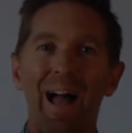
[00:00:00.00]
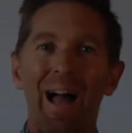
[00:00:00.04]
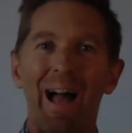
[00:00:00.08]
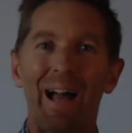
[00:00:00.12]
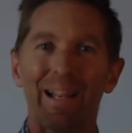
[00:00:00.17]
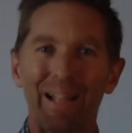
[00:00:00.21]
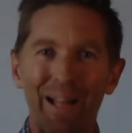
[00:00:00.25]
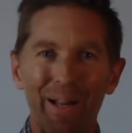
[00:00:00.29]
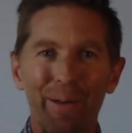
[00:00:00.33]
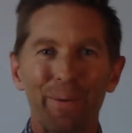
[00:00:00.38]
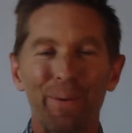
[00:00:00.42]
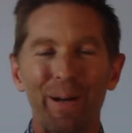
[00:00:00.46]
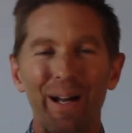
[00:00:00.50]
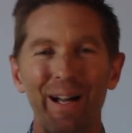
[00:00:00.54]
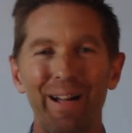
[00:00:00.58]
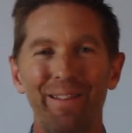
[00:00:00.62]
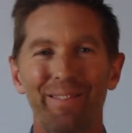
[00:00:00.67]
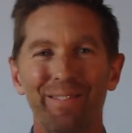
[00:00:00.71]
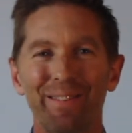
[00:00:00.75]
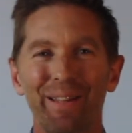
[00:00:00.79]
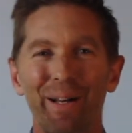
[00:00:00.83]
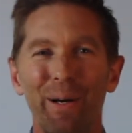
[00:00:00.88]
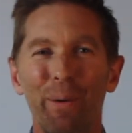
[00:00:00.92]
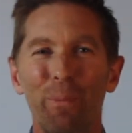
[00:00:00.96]
Hello and
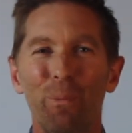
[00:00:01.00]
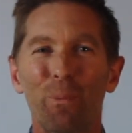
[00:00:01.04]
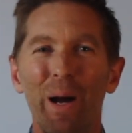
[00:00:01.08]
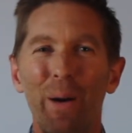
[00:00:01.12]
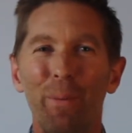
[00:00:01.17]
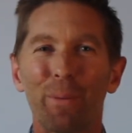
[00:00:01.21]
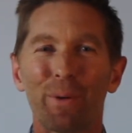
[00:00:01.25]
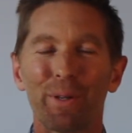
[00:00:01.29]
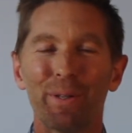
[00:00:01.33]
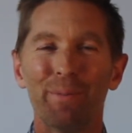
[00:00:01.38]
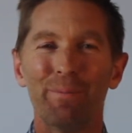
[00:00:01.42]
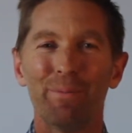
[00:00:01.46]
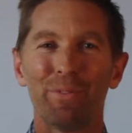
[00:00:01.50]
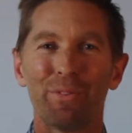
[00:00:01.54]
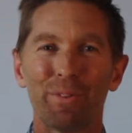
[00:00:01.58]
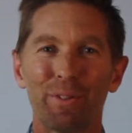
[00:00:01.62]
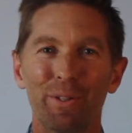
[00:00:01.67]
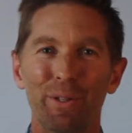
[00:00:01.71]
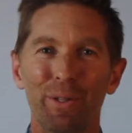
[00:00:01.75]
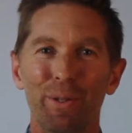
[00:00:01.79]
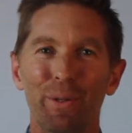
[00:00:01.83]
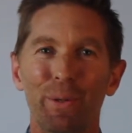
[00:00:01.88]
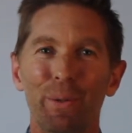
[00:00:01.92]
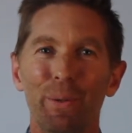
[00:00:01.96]
welcome
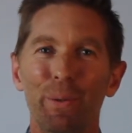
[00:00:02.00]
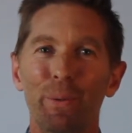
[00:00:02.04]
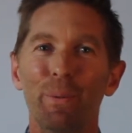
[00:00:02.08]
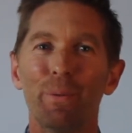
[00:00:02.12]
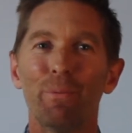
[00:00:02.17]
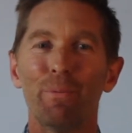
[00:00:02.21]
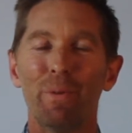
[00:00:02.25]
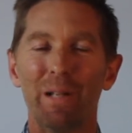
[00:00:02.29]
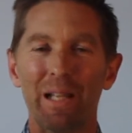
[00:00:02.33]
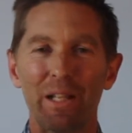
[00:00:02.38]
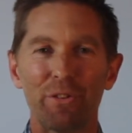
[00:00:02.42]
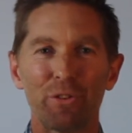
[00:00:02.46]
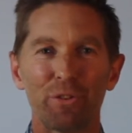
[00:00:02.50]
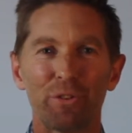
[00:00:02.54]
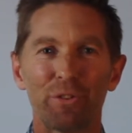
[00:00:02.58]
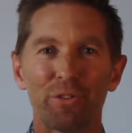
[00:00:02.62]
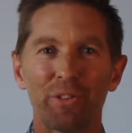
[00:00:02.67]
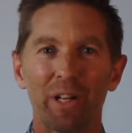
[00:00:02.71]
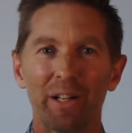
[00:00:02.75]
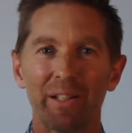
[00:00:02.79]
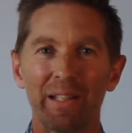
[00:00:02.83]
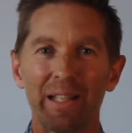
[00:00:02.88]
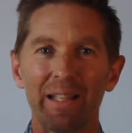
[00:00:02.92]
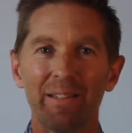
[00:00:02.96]
to Religious
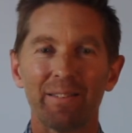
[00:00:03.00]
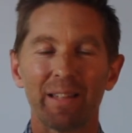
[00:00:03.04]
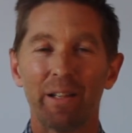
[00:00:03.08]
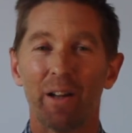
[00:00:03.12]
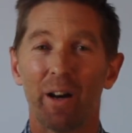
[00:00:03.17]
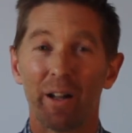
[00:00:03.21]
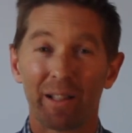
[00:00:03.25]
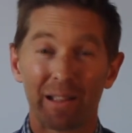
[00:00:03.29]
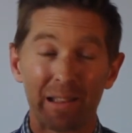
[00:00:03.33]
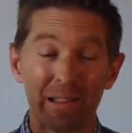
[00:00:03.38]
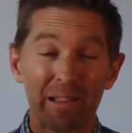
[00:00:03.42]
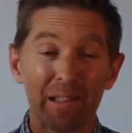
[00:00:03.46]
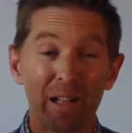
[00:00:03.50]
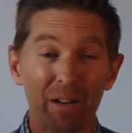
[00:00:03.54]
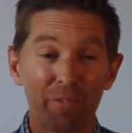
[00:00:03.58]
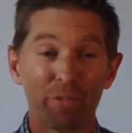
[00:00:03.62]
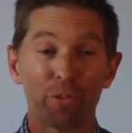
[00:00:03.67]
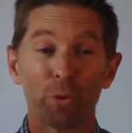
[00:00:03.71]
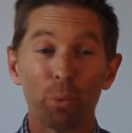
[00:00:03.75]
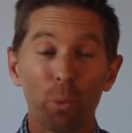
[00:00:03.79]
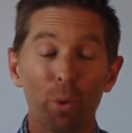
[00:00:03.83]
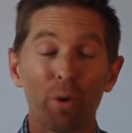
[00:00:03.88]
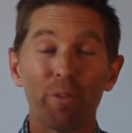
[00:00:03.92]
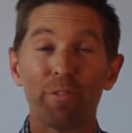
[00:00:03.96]
Studies, and I'd love
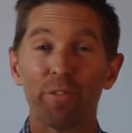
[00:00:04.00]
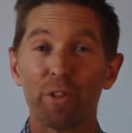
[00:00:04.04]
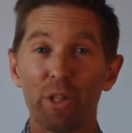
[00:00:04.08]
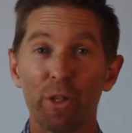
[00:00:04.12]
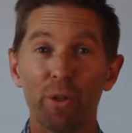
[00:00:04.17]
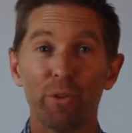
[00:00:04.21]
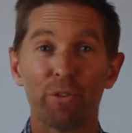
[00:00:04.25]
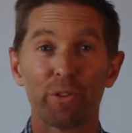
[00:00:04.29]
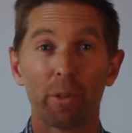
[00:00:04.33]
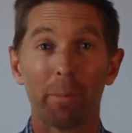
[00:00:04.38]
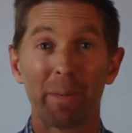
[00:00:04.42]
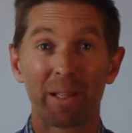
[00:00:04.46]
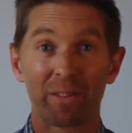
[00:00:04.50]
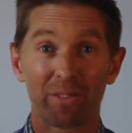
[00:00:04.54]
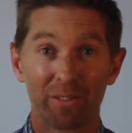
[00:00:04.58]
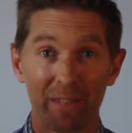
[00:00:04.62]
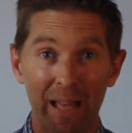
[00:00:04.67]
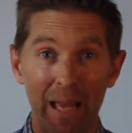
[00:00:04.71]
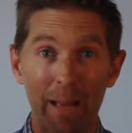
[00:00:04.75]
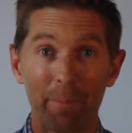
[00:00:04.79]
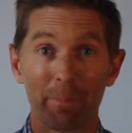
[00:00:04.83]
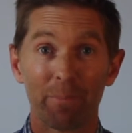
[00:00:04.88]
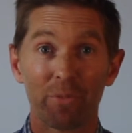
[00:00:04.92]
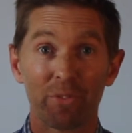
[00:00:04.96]
to offer you some
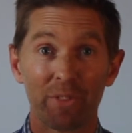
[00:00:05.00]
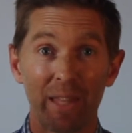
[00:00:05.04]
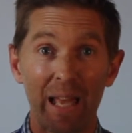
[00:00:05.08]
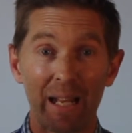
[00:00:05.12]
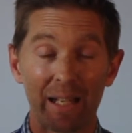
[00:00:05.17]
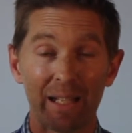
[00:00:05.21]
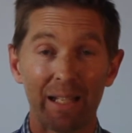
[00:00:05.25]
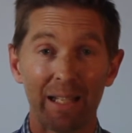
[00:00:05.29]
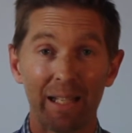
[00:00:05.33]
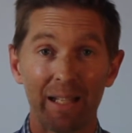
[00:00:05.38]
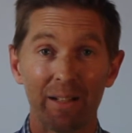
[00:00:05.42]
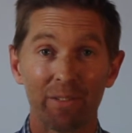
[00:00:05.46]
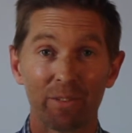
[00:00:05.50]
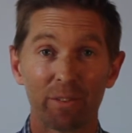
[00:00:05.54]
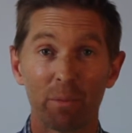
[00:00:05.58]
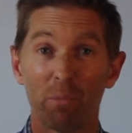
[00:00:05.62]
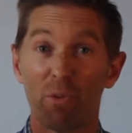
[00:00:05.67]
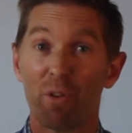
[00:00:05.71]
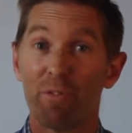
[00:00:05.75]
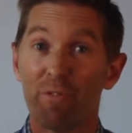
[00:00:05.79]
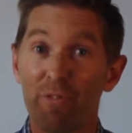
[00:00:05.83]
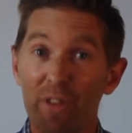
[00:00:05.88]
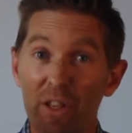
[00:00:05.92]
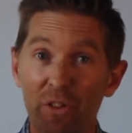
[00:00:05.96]
exam techniques, some
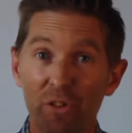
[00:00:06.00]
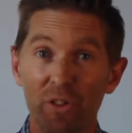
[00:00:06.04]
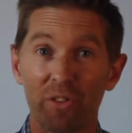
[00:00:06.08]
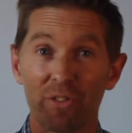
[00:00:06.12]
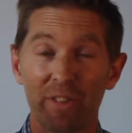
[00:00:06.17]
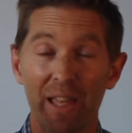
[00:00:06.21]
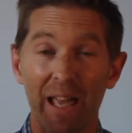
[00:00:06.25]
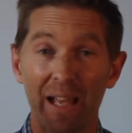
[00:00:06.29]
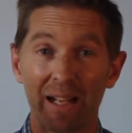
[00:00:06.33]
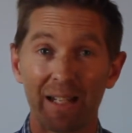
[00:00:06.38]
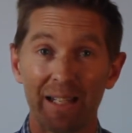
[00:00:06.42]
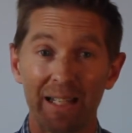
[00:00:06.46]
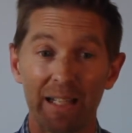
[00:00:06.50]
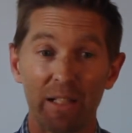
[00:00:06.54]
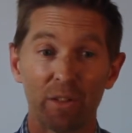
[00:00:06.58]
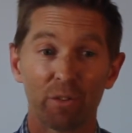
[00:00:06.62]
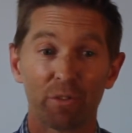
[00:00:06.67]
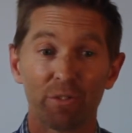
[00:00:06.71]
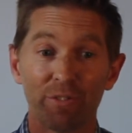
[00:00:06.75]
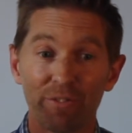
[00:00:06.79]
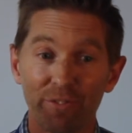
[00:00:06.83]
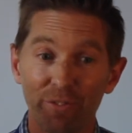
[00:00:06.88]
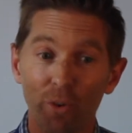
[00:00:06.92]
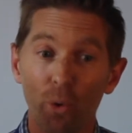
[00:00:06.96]
revision techniques
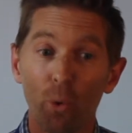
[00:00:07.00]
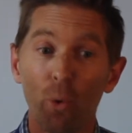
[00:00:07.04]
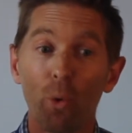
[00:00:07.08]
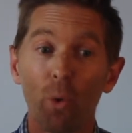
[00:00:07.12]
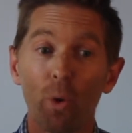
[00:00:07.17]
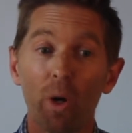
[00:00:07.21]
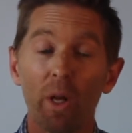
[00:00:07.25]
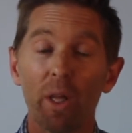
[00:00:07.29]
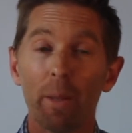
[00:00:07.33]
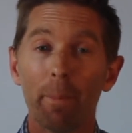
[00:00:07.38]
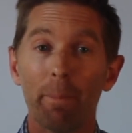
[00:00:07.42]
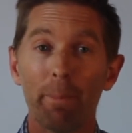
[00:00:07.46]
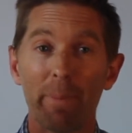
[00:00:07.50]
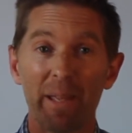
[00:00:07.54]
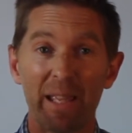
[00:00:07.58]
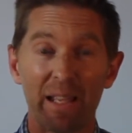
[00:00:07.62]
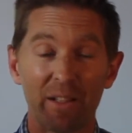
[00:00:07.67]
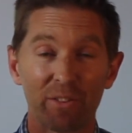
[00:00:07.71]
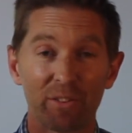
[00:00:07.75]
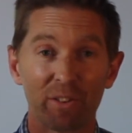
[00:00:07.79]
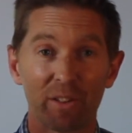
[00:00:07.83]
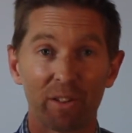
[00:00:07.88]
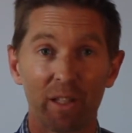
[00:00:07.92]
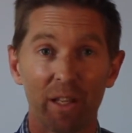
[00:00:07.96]
for being
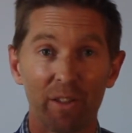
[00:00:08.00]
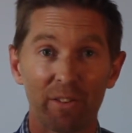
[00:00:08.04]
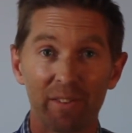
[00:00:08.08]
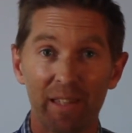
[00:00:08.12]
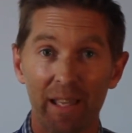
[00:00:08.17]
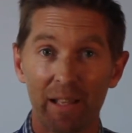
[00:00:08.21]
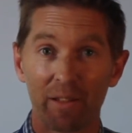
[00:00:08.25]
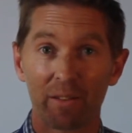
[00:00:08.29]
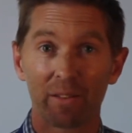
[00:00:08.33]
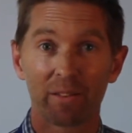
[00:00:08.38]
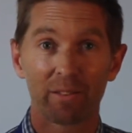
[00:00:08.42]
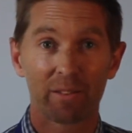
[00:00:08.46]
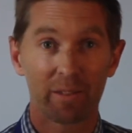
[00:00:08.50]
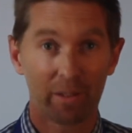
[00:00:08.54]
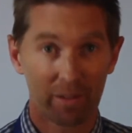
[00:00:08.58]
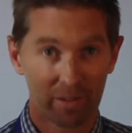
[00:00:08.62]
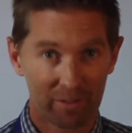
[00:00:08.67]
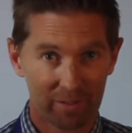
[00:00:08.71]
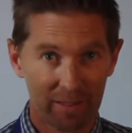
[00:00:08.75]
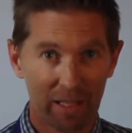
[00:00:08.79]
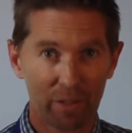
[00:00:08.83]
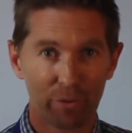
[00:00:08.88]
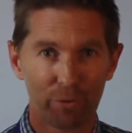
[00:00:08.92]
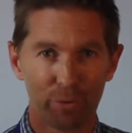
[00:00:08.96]
a
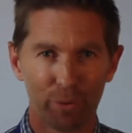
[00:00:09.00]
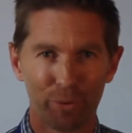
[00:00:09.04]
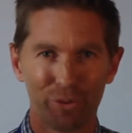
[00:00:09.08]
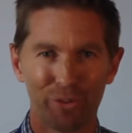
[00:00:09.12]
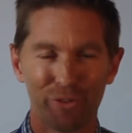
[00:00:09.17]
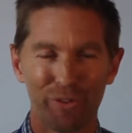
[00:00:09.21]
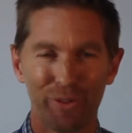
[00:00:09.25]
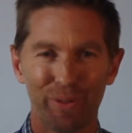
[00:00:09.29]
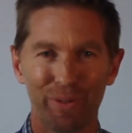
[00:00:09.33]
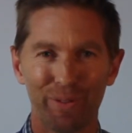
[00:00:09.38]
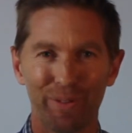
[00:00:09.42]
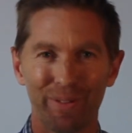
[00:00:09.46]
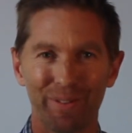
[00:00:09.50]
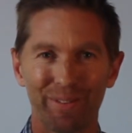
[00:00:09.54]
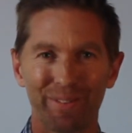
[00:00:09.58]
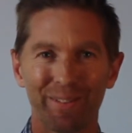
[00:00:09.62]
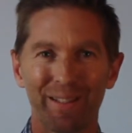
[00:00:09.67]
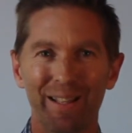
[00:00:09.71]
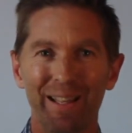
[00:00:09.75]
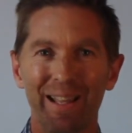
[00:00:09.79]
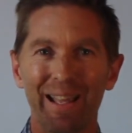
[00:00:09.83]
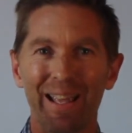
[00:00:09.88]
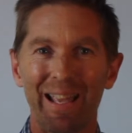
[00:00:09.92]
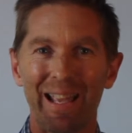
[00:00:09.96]
successful student
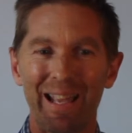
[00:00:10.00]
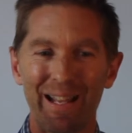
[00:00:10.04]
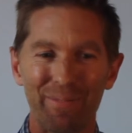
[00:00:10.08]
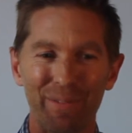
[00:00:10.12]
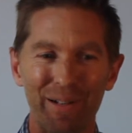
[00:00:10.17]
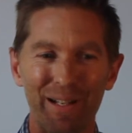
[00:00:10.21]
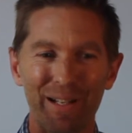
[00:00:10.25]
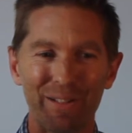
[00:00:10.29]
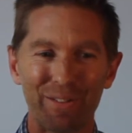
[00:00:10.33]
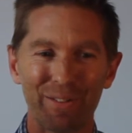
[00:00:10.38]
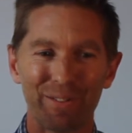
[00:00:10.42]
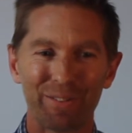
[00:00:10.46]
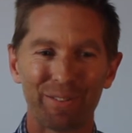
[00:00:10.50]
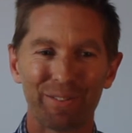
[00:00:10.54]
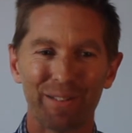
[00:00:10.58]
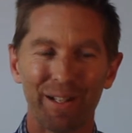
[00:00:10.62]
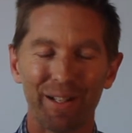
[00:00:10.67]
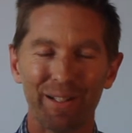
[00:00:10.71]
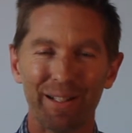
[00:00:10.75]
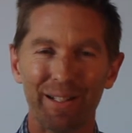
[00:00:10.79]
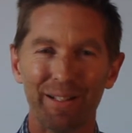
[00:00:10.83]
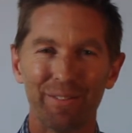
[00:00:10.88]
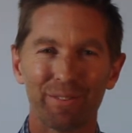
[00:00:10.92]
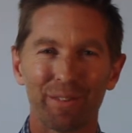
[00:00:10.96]
in religious
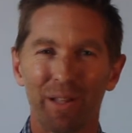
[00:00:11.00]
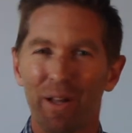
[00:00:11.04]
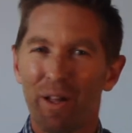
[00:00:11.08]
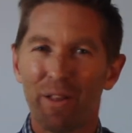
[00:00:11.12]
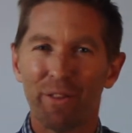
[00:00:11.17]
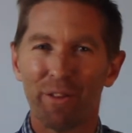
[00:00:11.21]
studies.